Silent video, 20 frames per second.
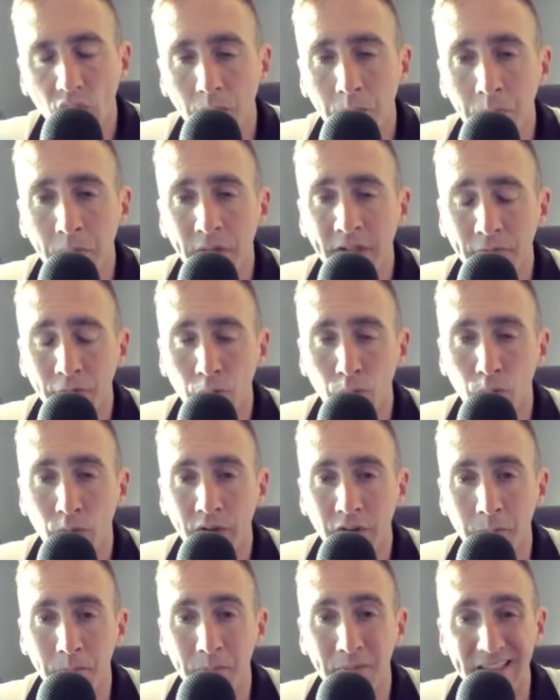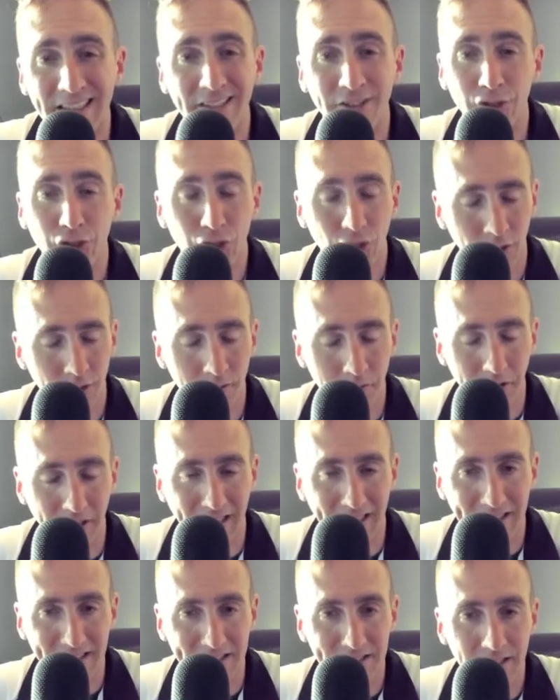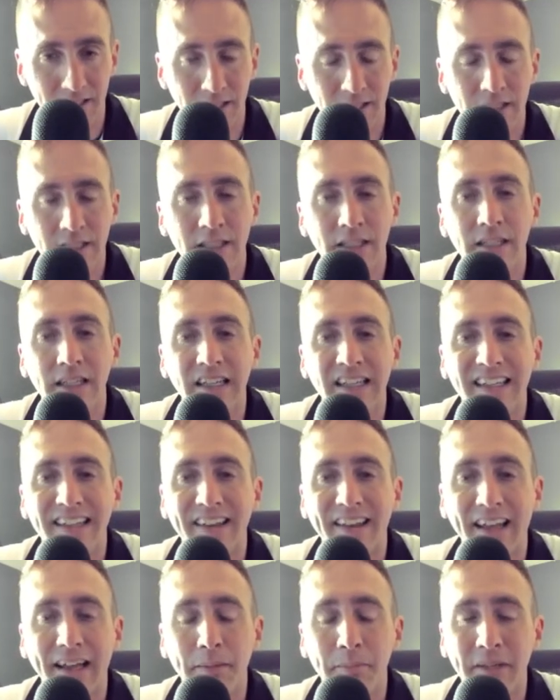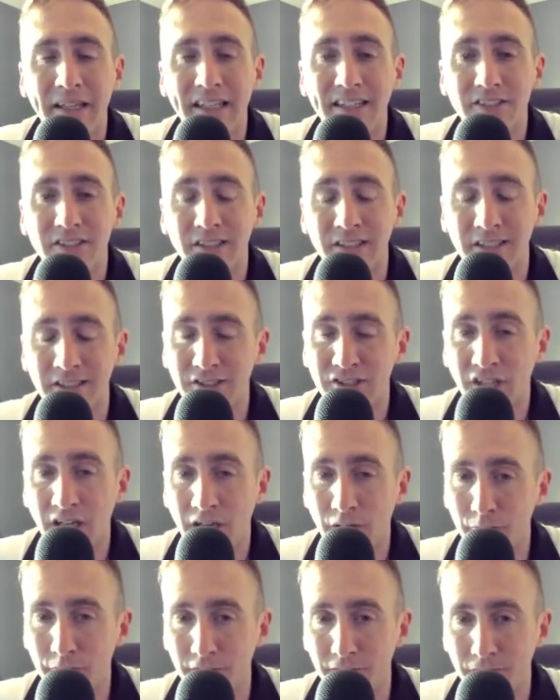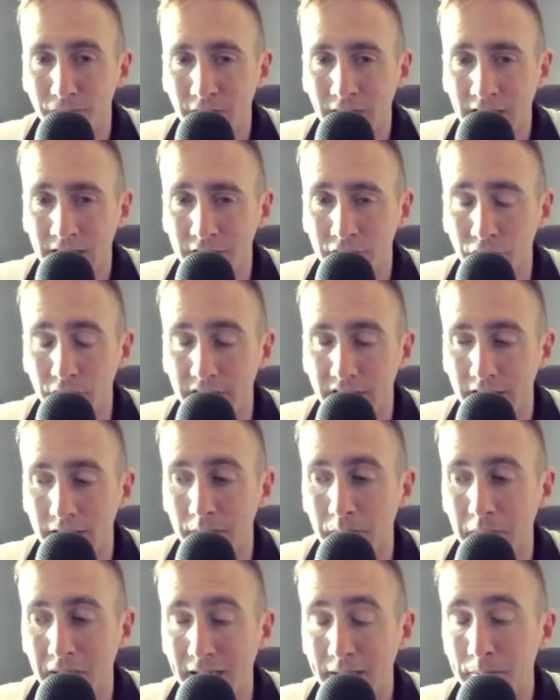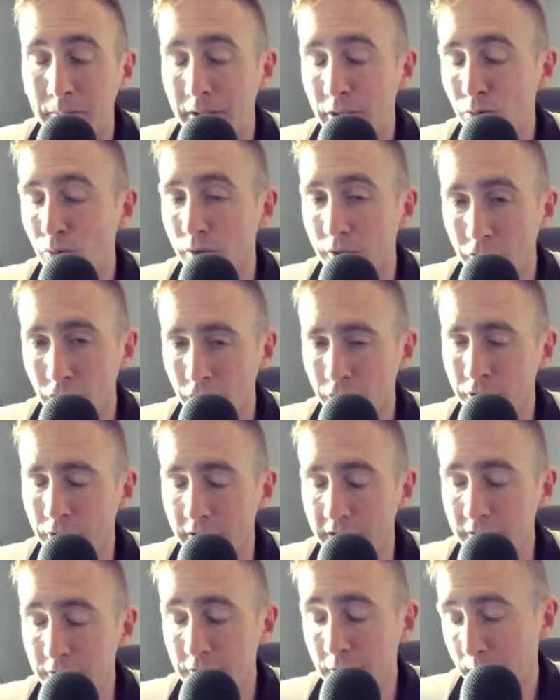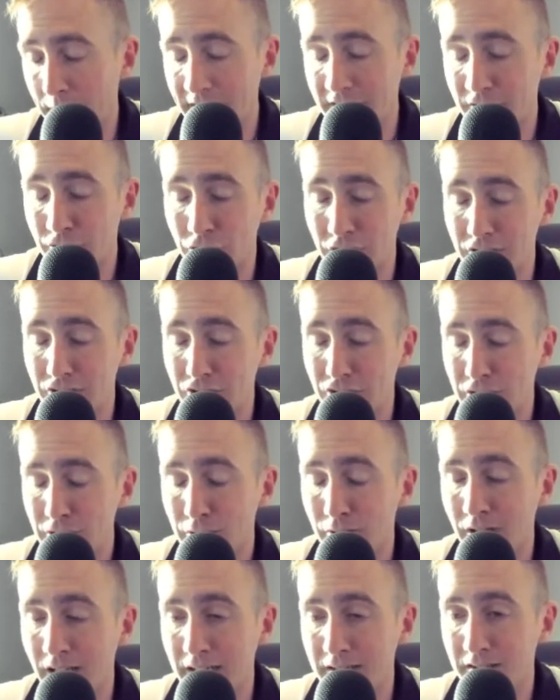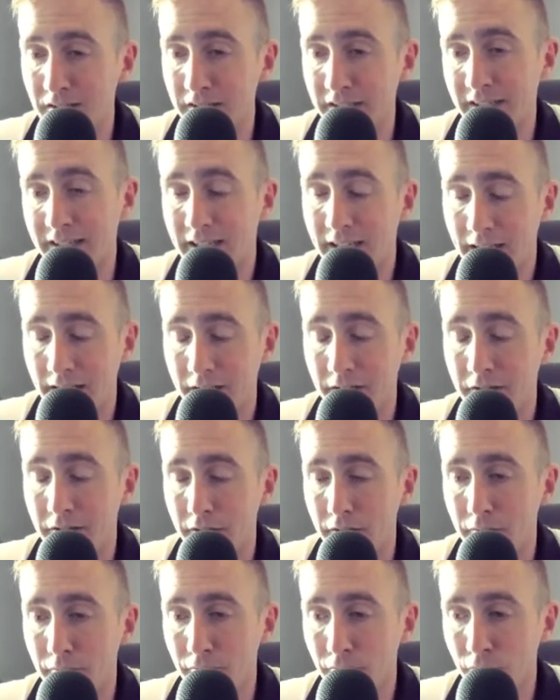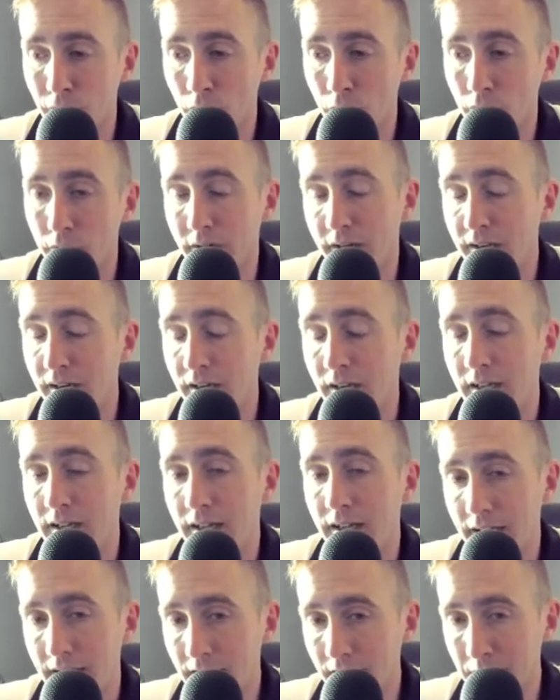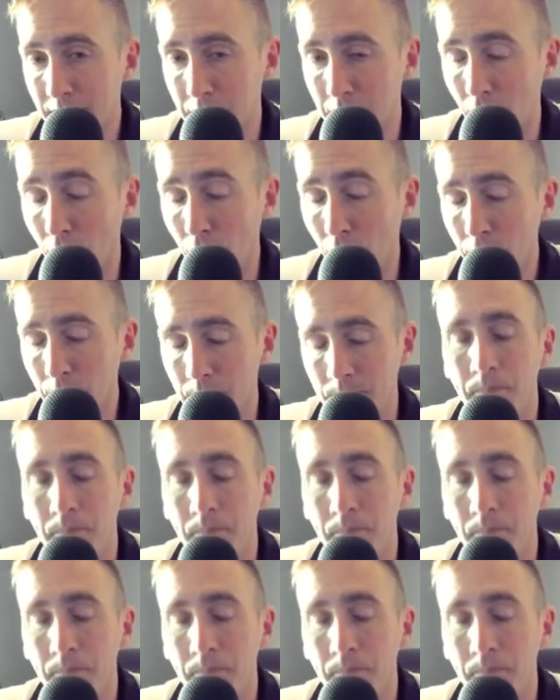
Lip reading: But if the rhythm did terminate, that means that it's not refractory. It might be recurrent. The patient is still likely a candidate for ECMO,